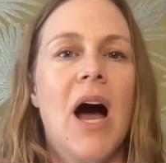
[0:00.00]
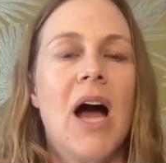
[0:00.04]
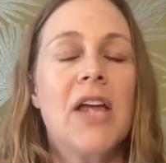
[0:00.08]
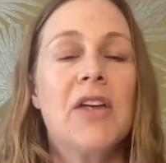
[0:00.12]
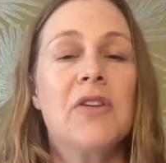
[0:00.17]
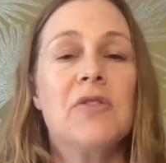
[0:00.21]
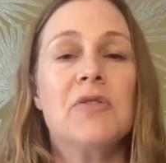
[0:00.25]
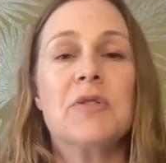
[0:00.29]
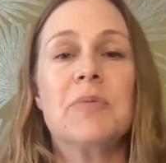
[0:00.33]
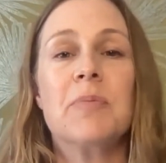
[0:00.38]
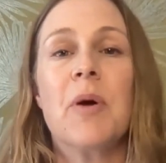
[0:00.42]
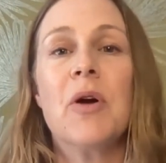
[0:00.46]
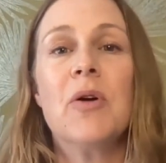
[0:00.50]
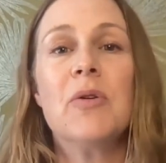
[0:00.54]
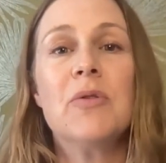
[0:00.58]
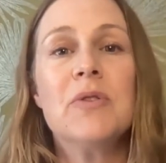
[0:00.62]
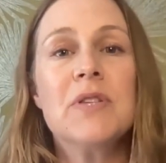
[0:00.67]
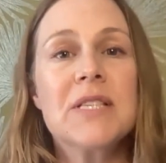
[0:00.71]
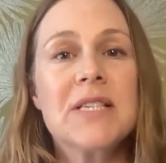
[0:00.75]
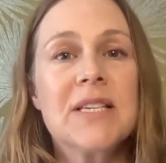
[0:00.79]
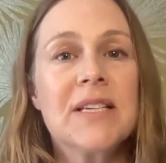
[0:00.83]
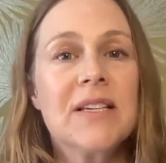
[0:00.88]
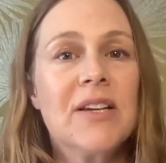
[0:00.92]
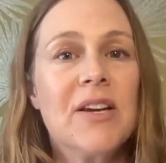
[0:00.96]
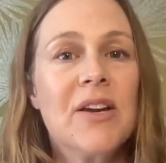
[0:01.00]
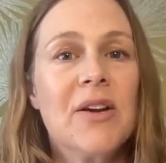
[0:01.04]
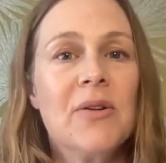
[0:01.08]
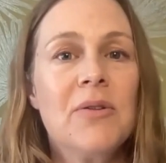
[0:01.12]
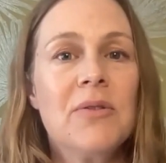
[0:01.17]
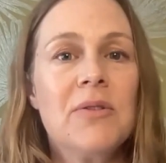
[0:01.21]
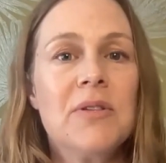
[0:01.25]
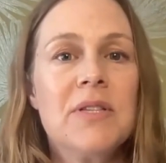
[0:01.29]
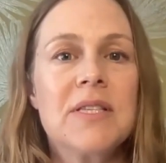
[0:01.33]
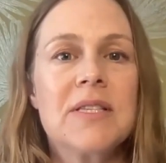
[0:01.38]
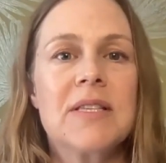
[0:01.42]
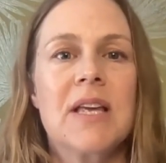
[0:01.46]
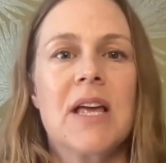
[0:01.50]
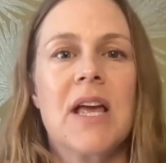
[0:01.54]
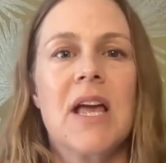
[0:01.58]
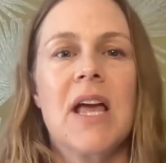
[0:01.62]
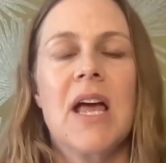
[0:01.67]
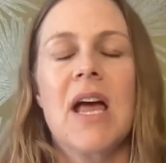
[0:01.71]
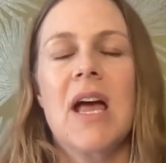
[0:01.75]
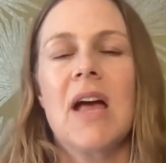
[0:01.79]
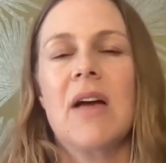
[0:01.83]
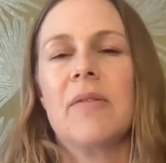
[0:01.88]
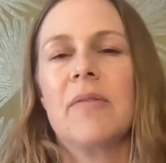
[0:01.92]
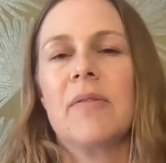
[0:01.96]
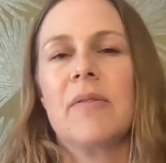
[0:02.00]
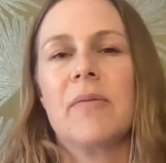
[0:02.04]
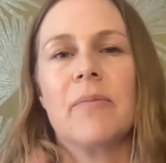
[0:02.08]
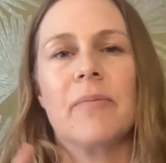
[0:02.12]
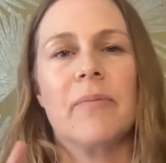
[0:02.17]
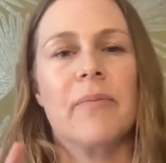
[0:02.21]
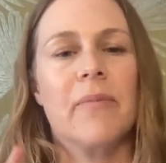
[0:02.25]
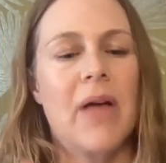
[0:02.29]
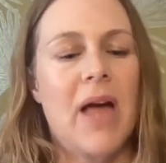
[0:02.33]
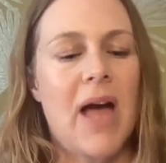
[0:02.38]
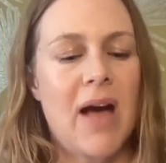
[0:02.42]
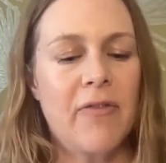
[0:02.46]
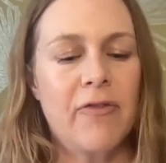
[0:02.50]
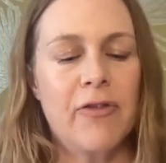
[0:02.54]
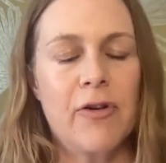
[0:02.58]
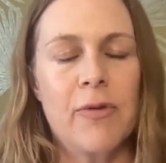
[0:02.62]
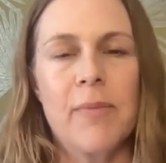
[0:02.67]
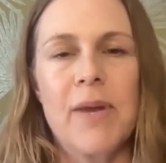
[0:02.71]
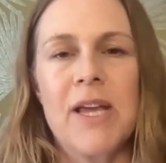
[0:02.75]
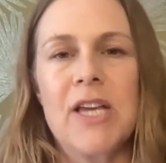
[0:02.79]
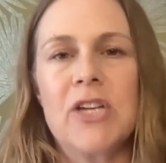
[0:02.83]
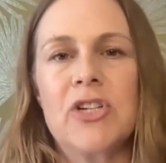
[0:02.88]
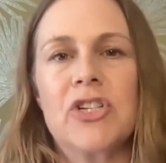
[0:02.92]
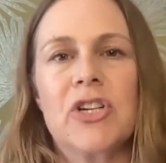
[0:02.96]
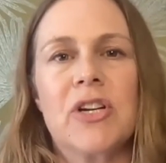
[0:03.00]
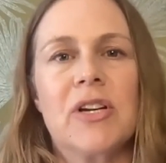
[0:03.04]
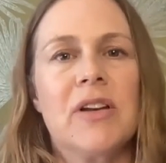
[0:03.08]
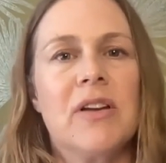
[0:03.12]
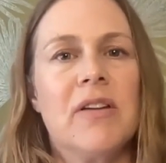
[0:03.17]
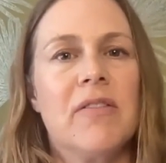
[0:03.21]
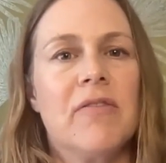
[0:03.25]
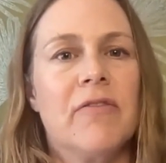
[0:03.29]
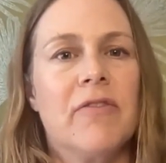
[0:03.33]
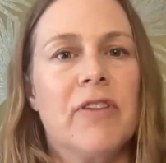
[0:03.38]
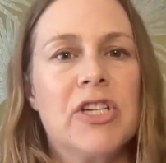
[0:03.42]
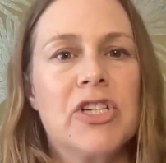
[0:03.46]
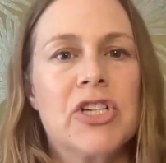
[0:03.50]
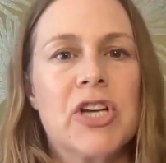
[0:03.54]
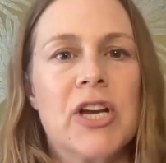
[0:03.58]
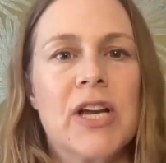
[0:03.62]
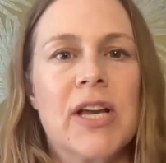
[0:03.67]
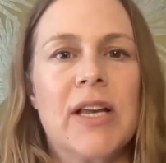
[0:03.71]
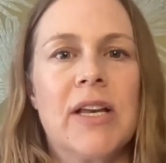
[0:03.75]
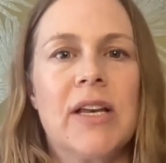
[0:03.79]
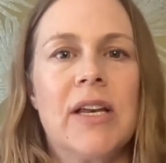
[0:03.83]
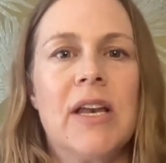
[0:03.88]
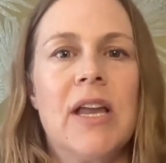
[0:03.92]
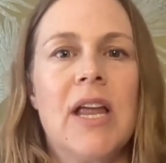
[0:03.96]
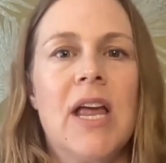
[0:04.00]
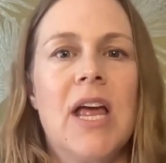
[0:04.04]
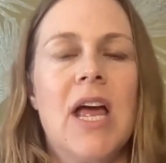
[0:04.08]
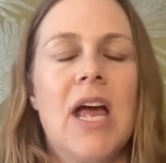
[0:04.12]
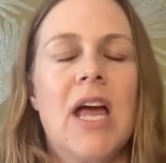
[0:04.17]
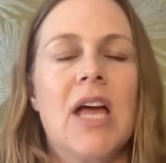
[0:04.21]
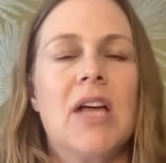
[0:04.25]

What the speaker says: I use Post-it notes, affirmation, vision.